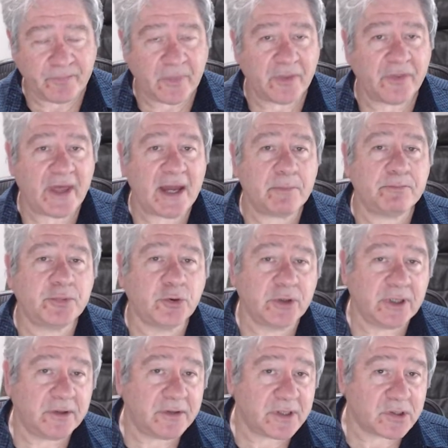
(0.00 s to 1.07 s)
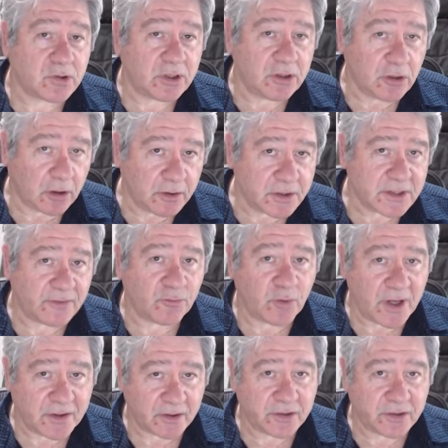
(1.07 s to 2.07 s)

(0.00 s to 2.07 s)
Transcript: they're putting this knowledge of weather